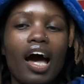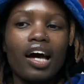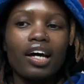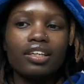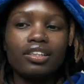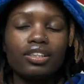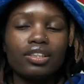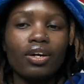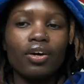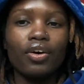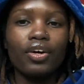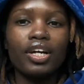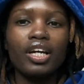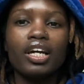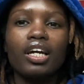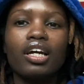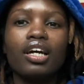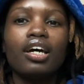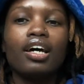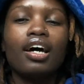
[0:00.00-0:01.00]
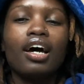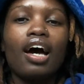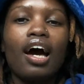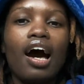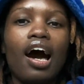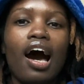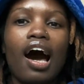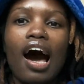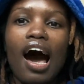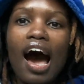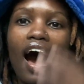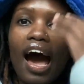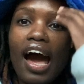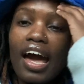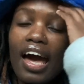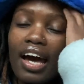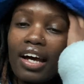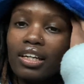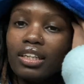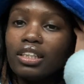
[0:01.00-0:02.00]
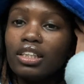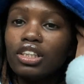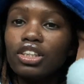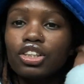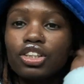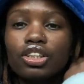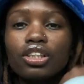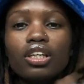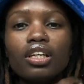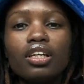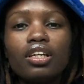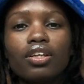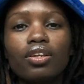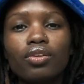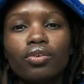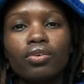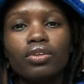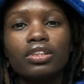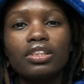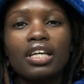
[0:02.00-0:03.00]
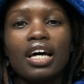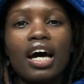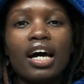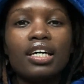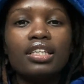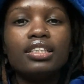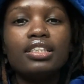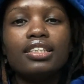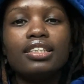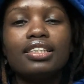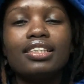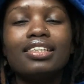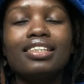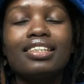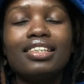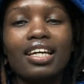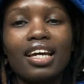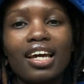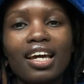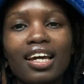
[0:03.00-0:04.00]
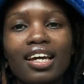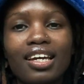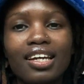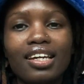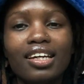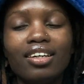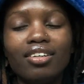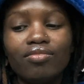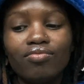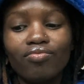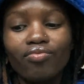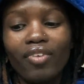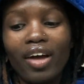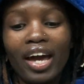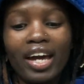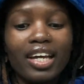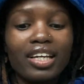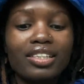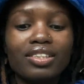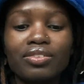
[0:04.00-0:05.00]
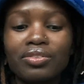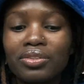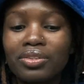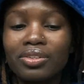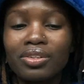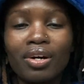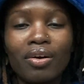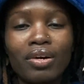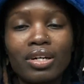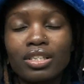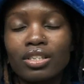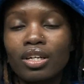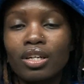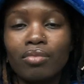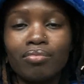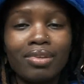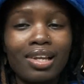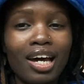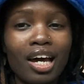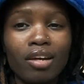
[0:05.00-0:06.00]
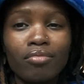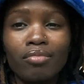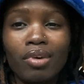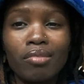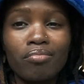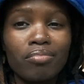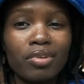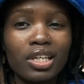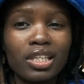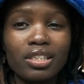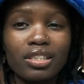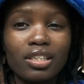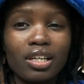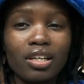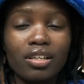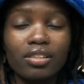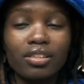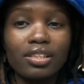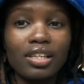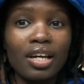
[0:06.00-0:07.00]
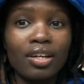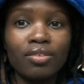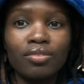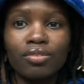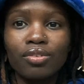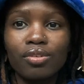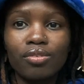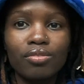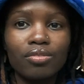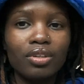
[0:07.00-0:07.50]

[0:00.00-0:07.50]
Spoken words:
sorry, I had initially thought that today, I guess also I was not applying my brain cells, I don't know.